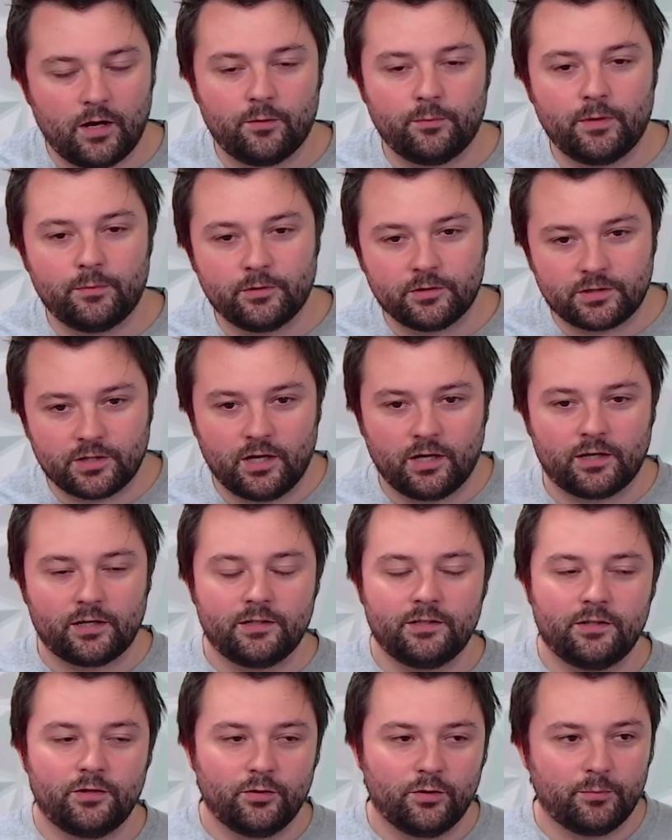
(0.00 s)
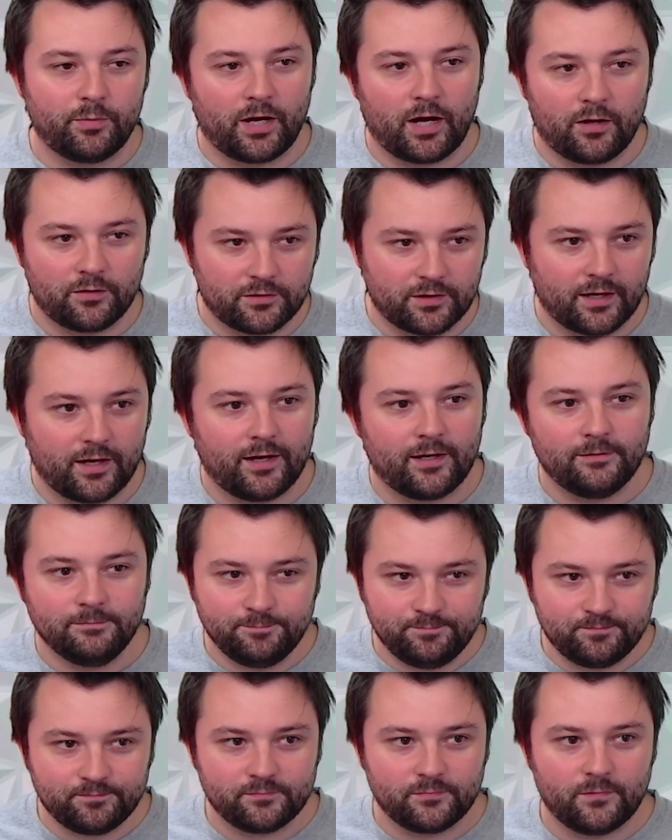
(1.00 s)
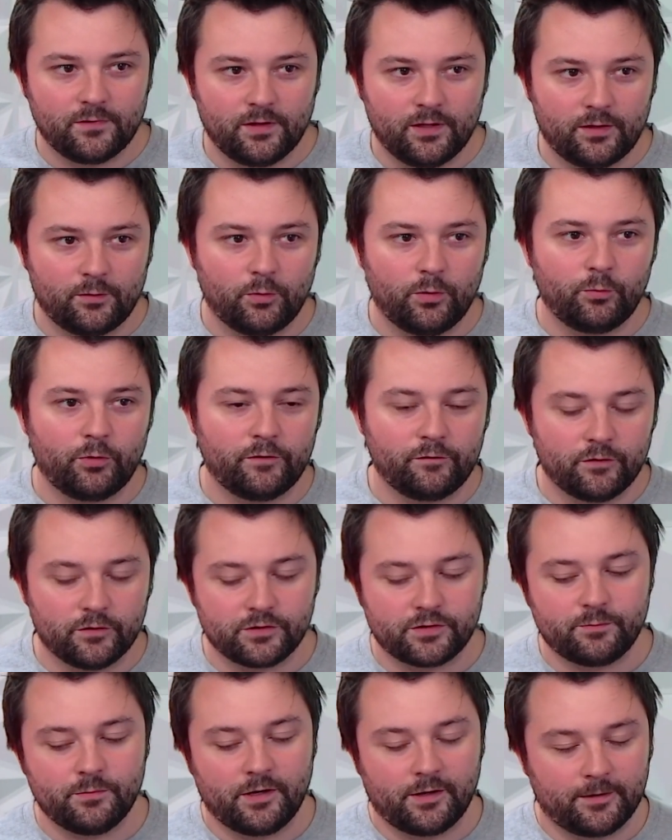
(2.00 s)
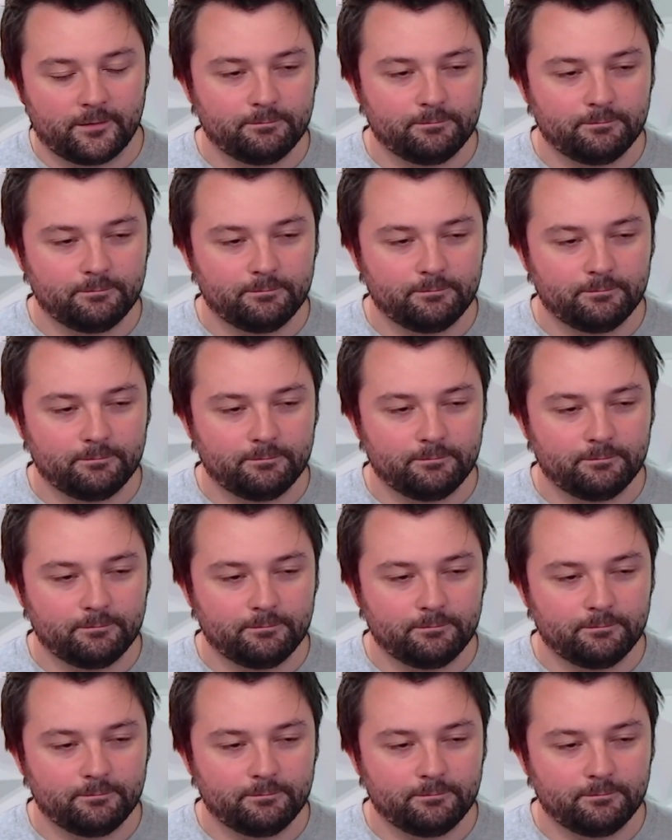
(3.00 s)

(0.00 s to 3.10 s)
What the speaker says: remember talking to you about that when we first met.